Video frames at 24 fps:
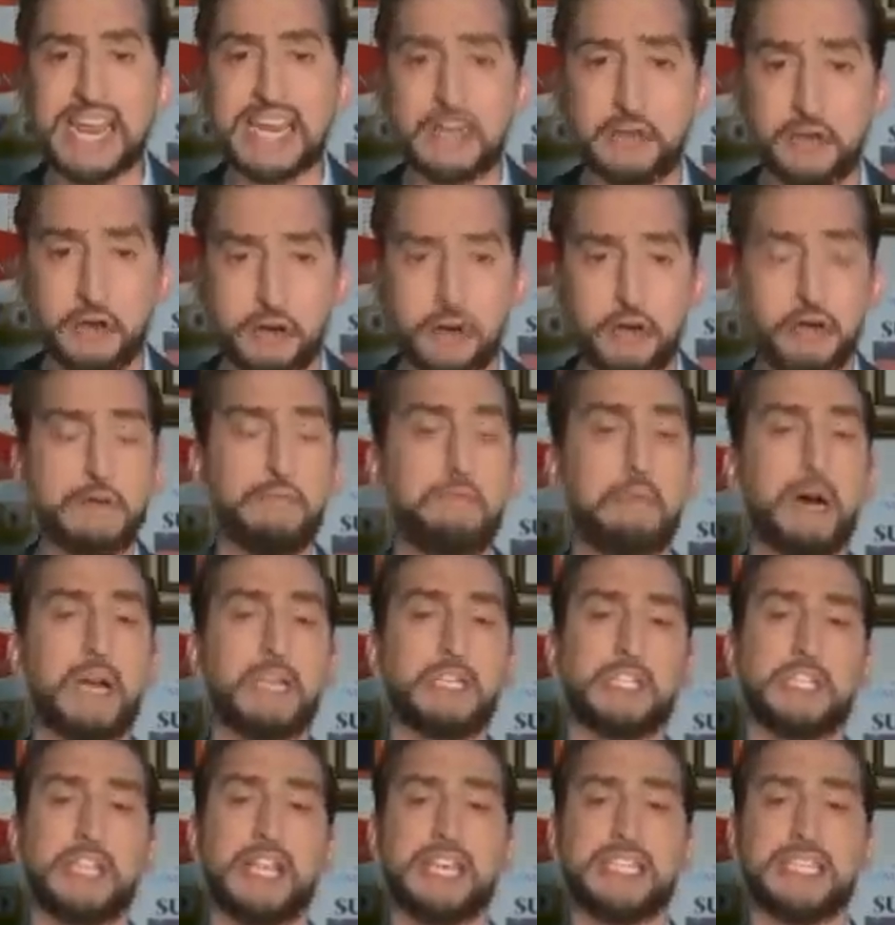good, much
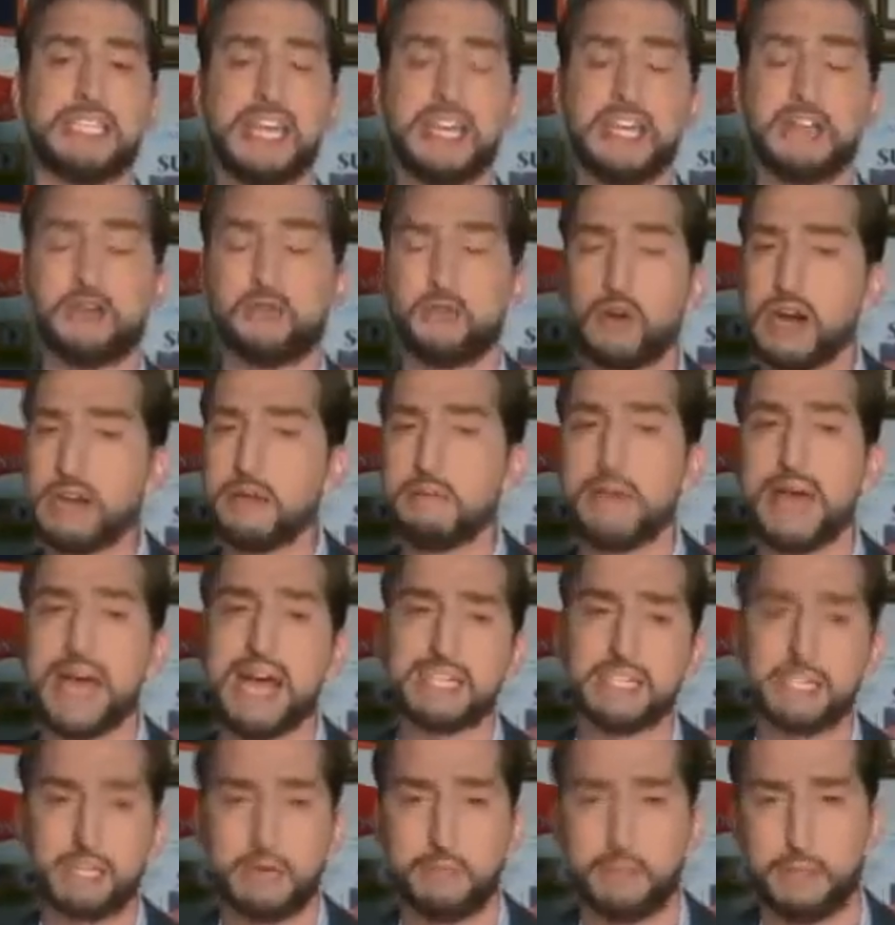less a great
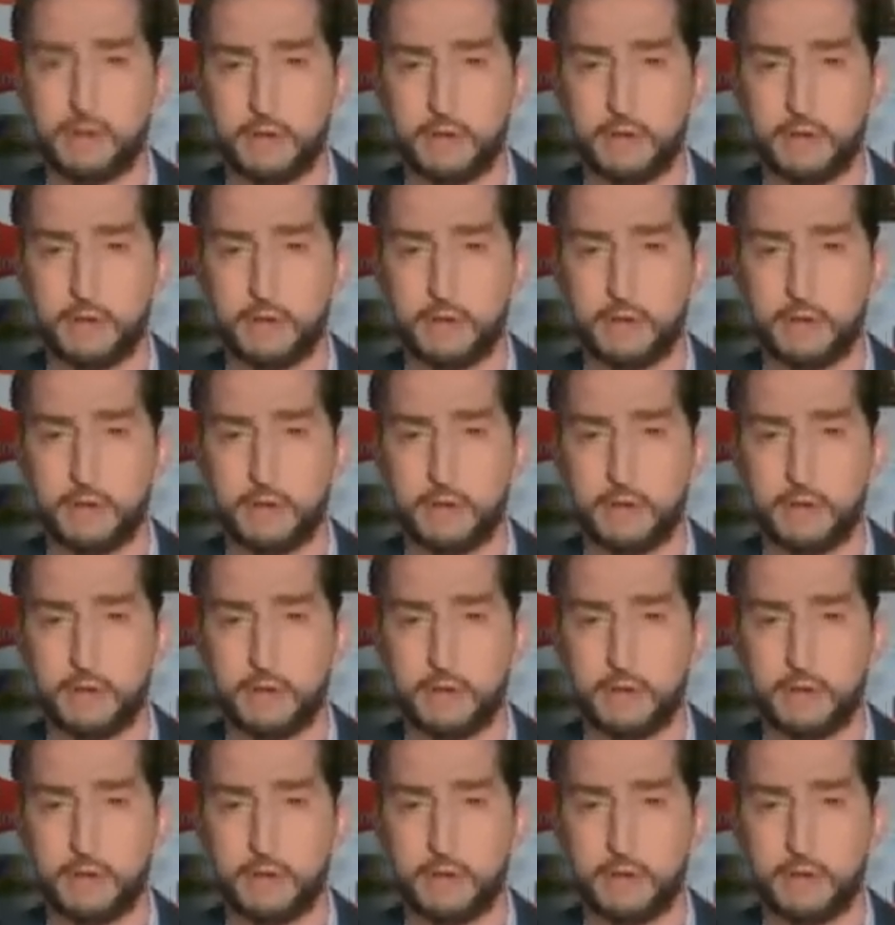basketball